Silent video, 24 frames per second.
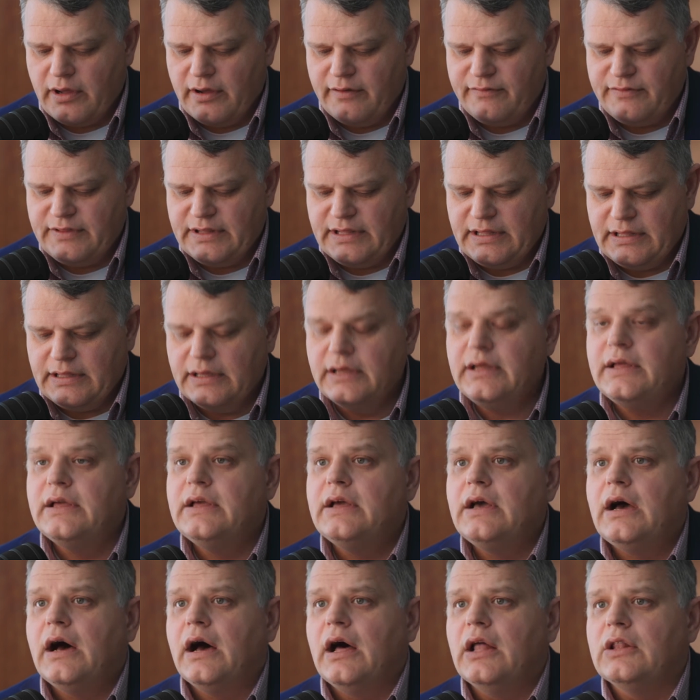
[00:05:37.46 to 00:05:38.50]
of the
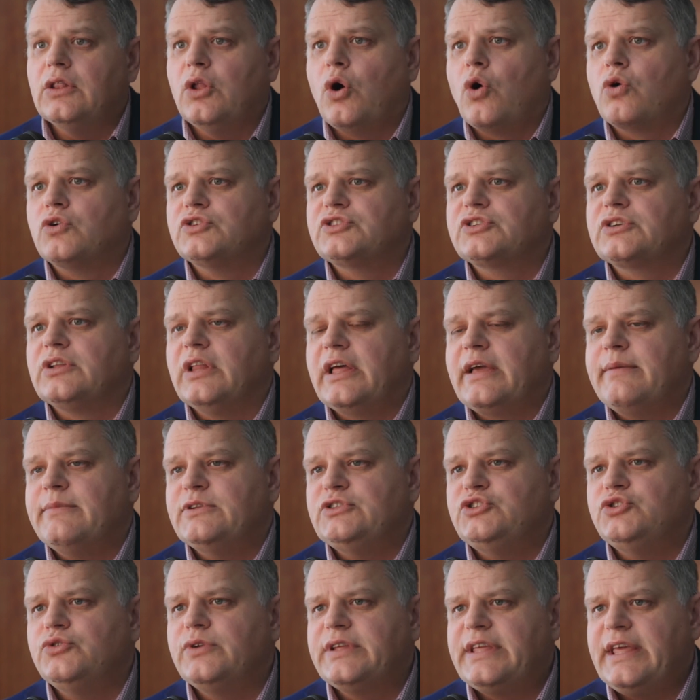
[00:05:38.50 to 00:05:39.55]
large claim
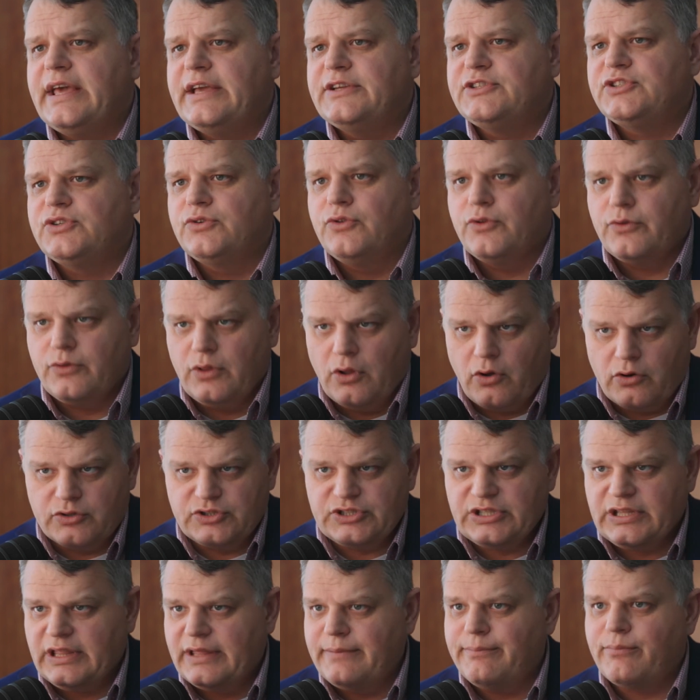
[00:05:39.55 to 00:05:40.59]
adjudication or the
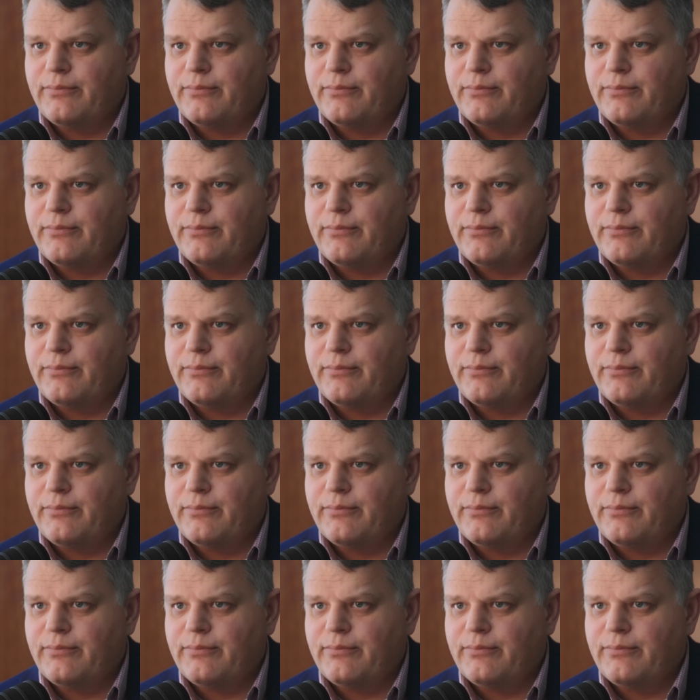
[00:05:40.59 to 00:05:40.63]
large claim